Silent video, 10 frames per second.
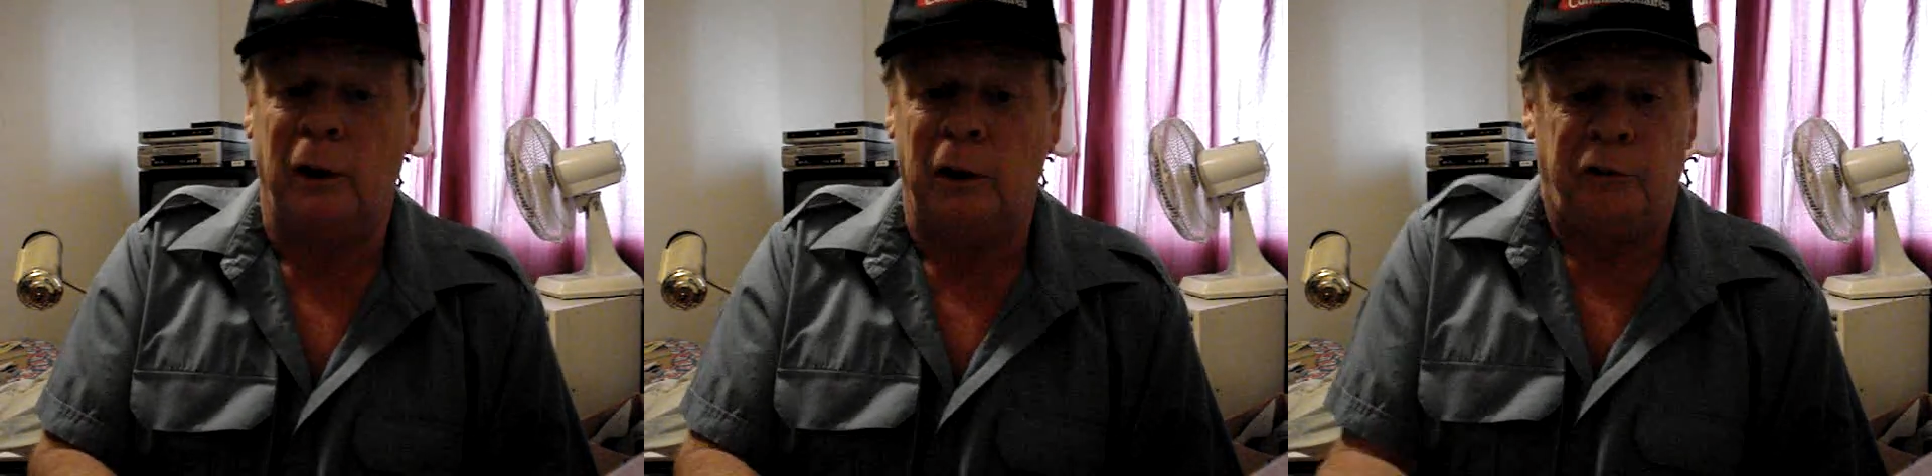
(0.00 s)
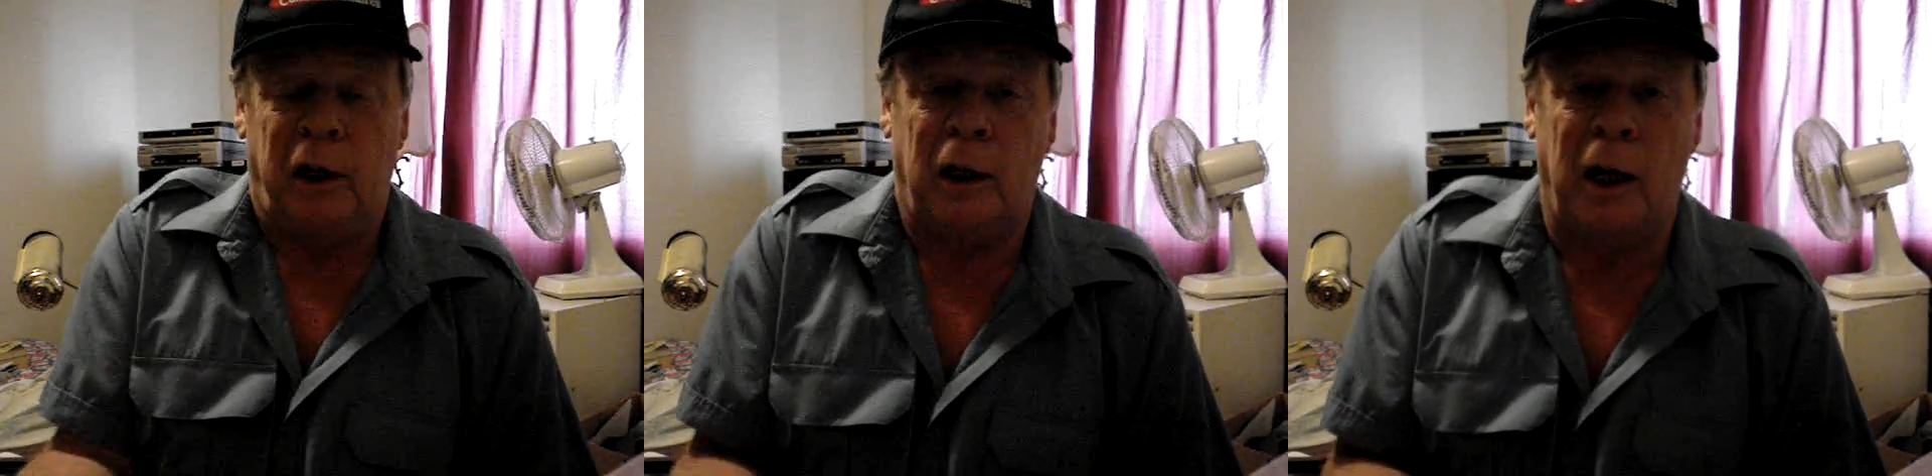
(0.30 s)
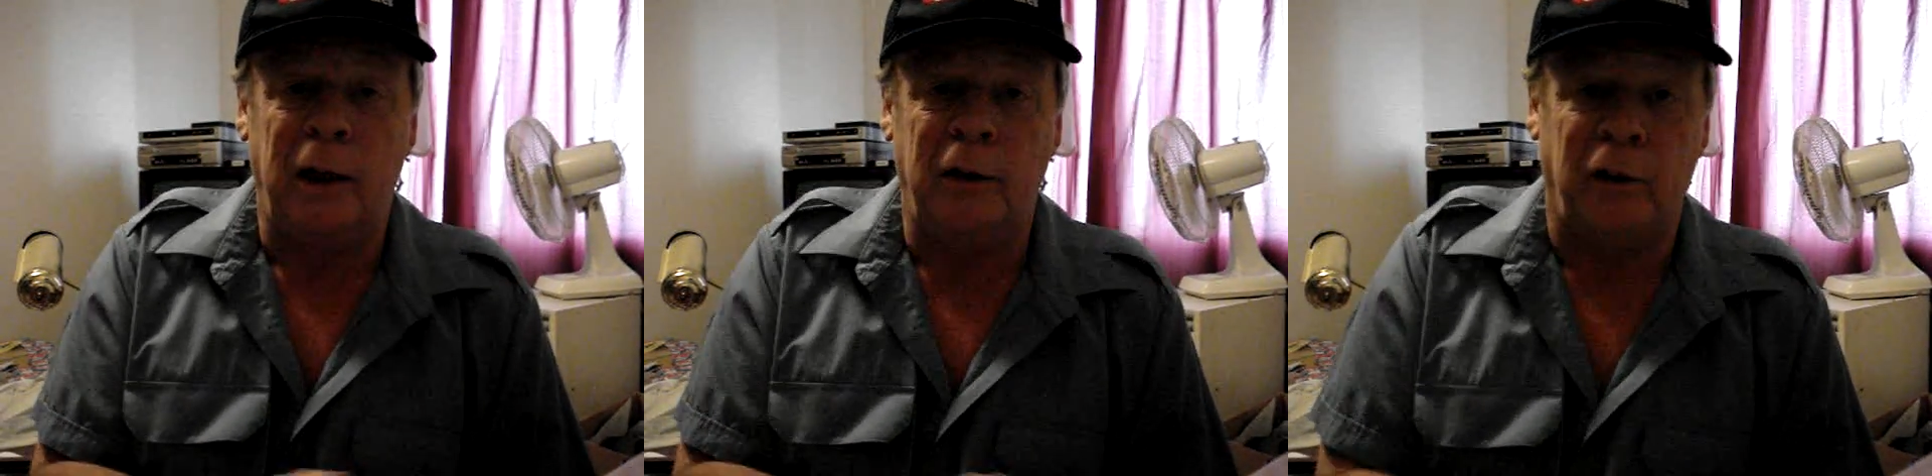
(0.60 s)
real estate
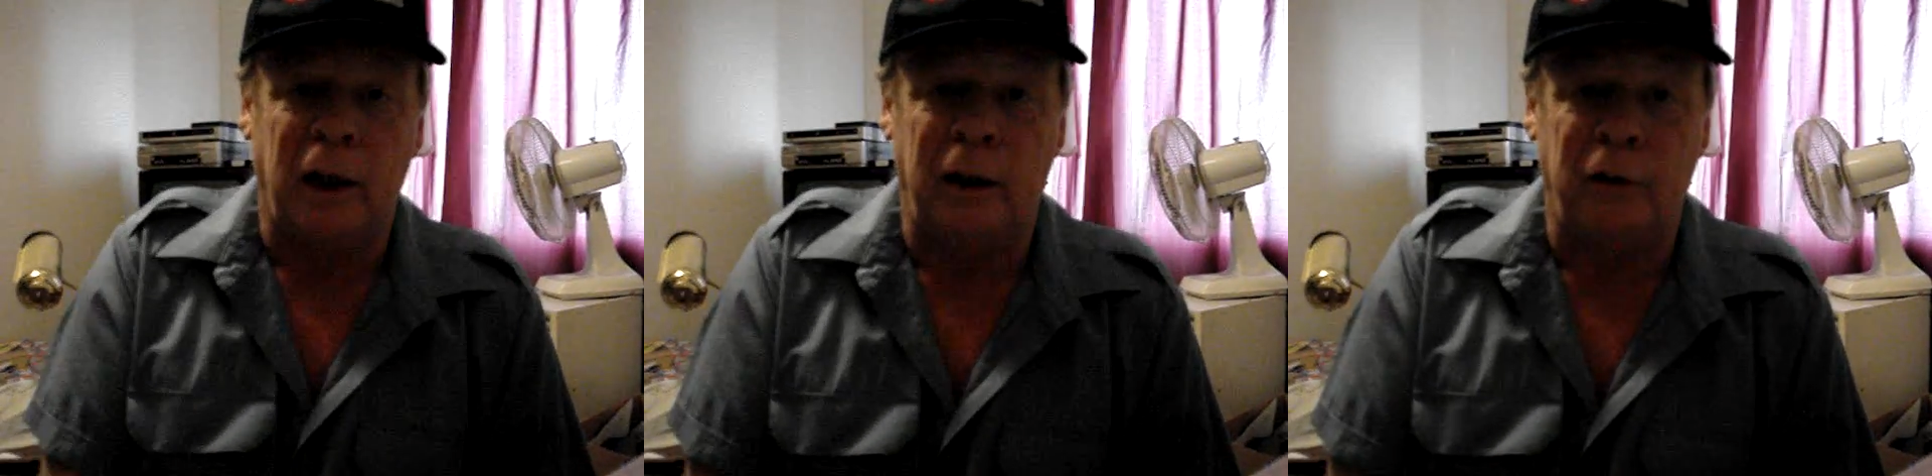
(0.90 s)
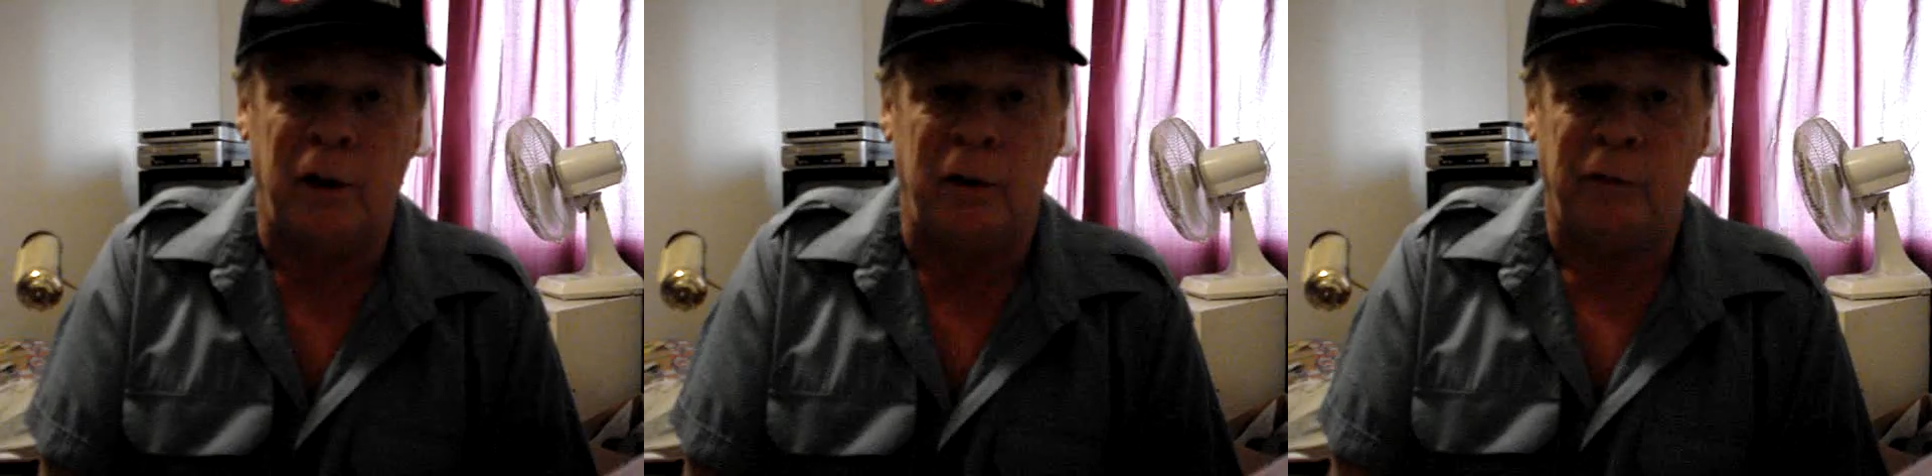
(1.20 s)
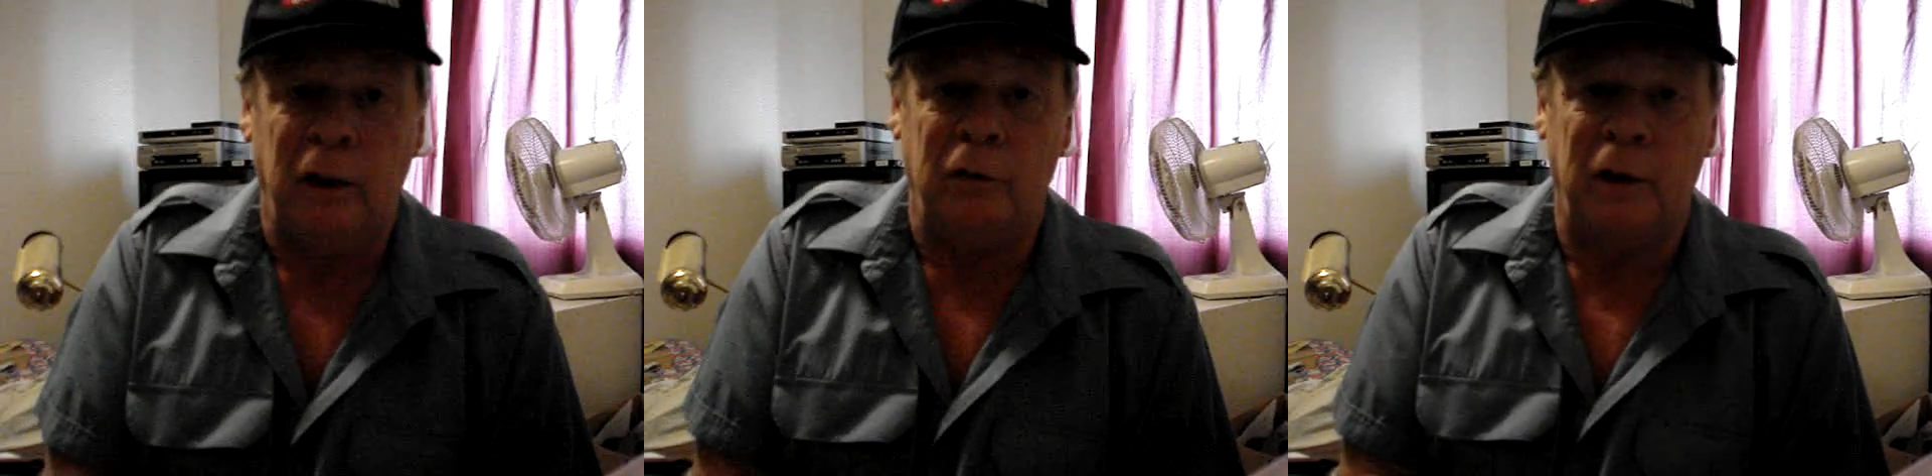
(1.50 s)
guides, that kind of stuff,
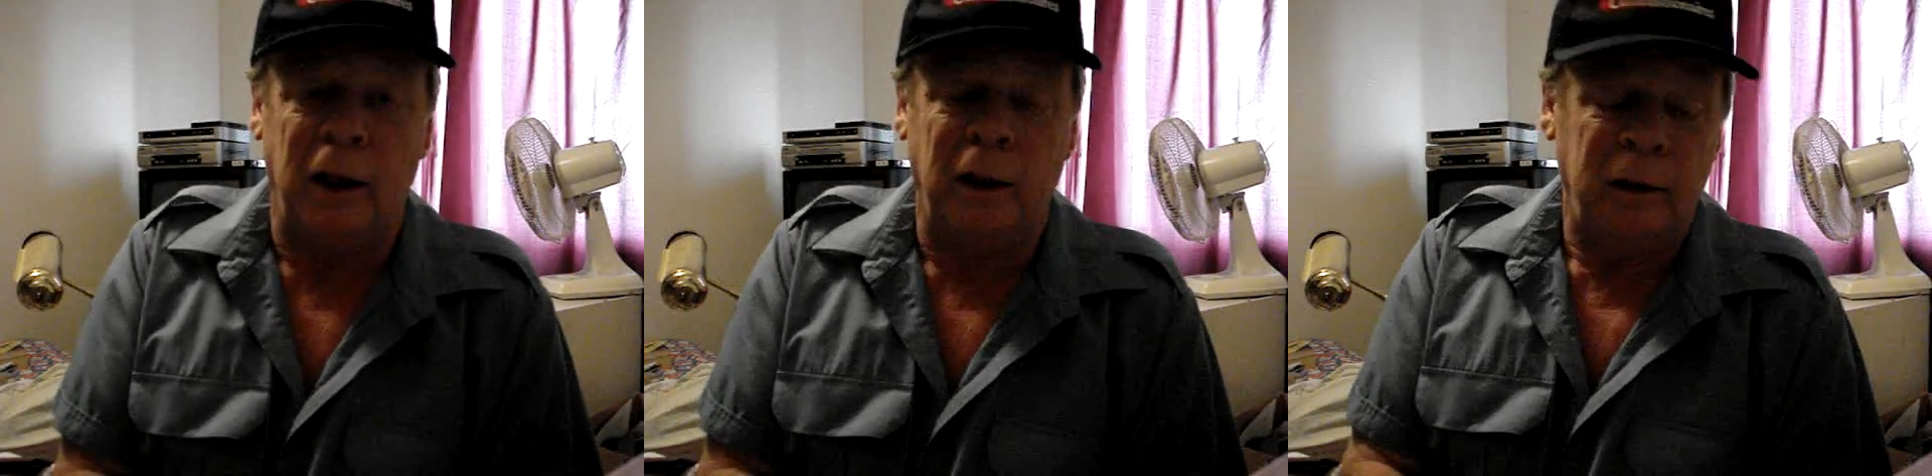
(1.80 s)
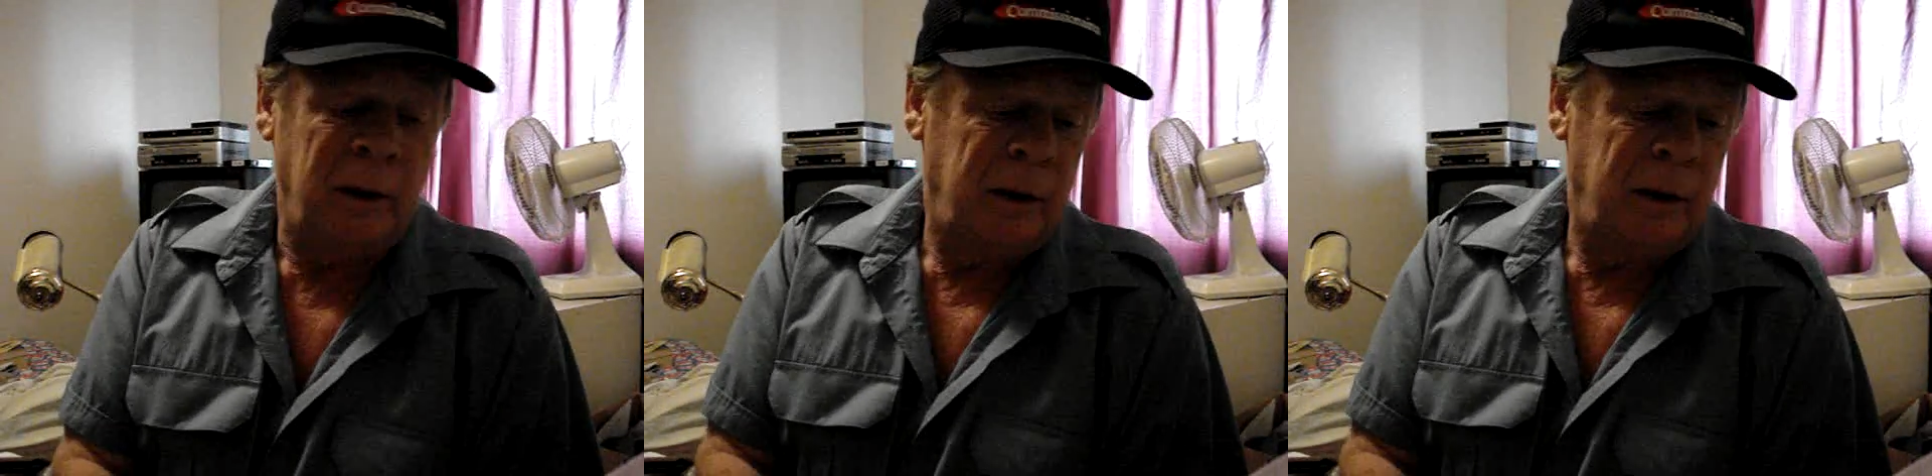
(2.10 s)
they do that.